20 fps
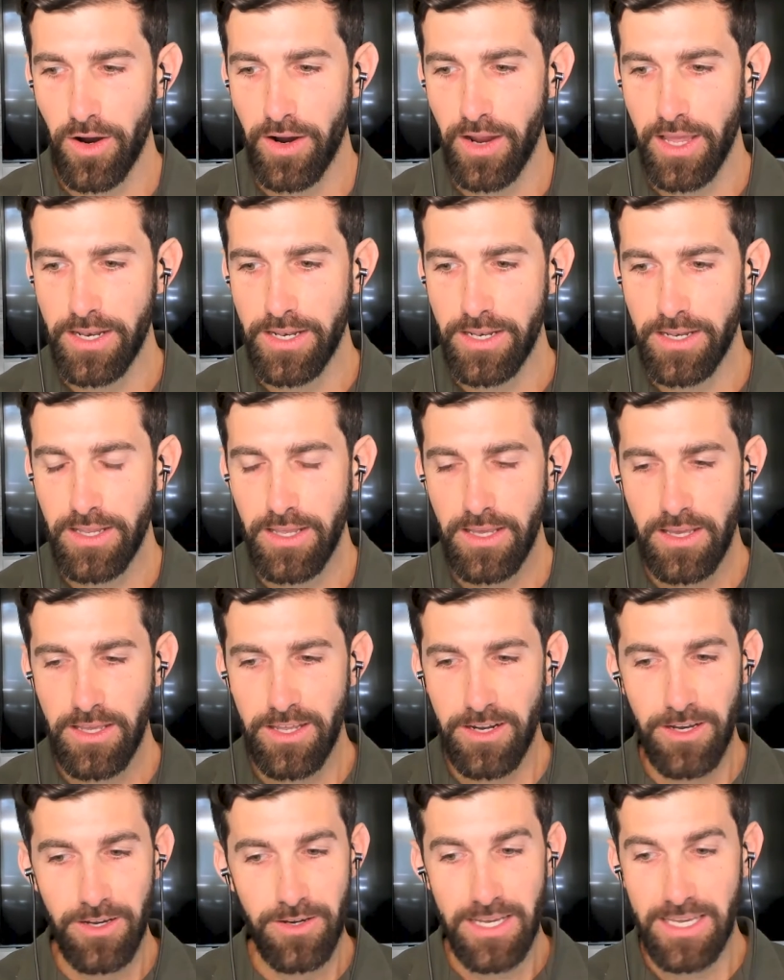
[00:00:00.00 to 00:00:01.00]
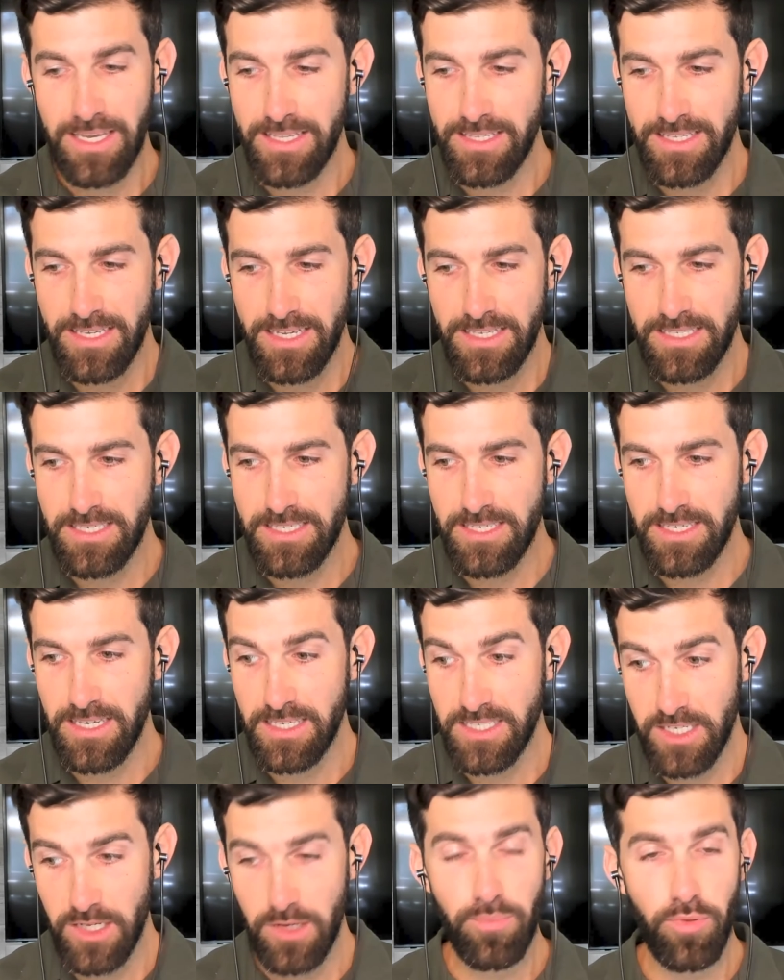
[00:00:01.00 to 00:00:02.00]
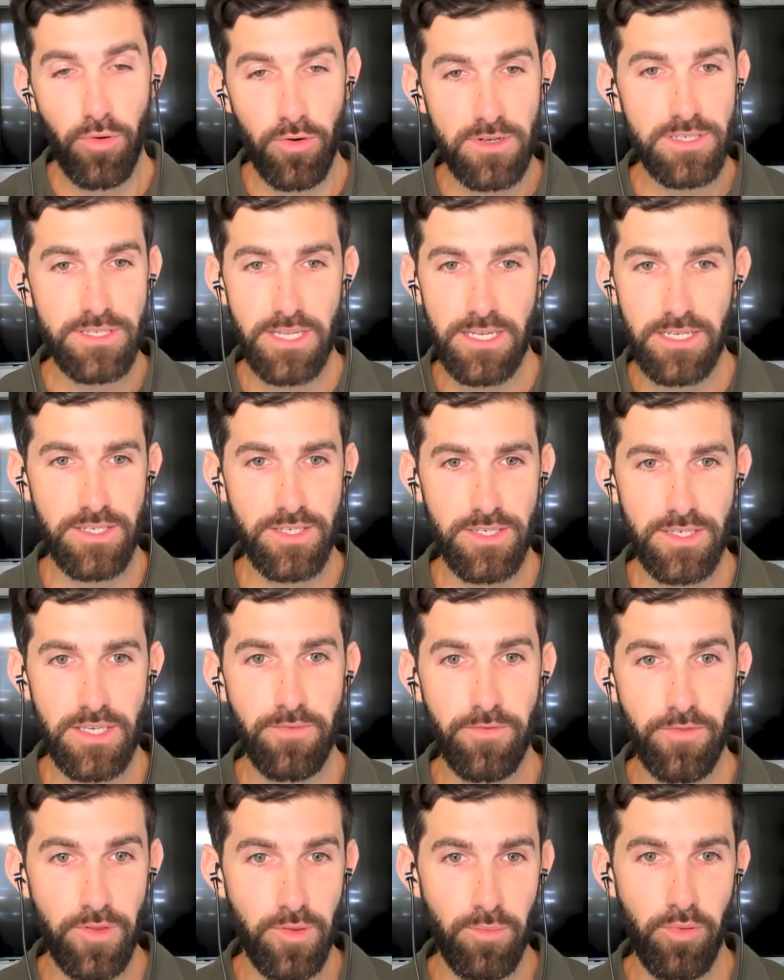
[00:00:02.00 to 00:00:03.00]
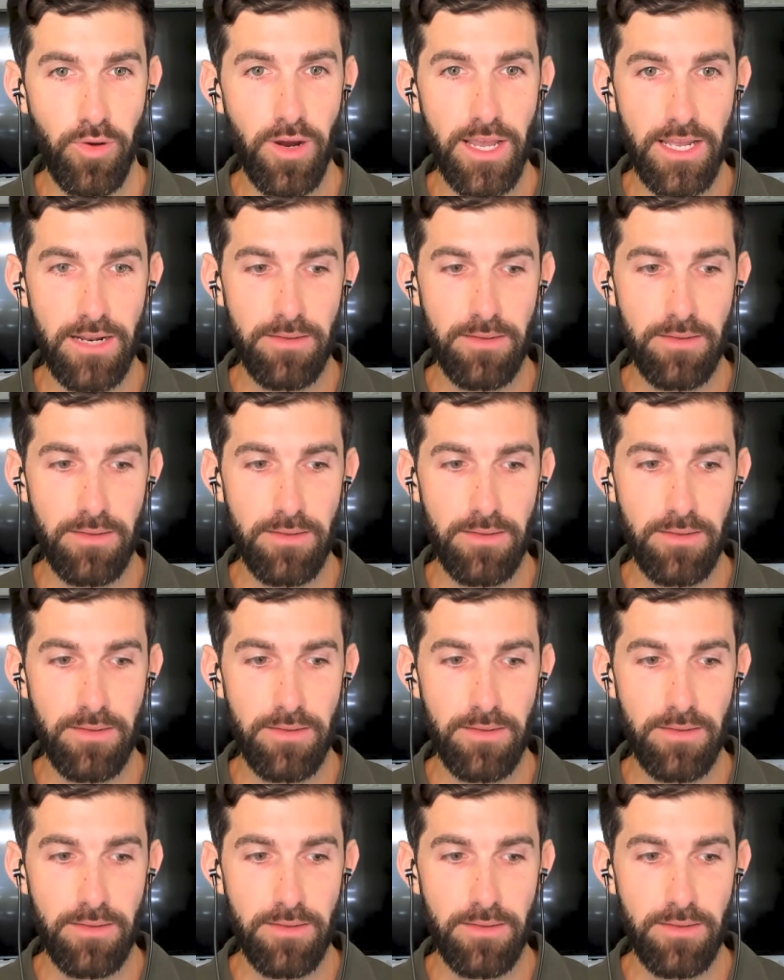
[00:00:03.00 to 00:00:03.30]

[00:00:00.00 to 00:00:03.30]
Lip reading: and it's an important stage of sleep for the brain.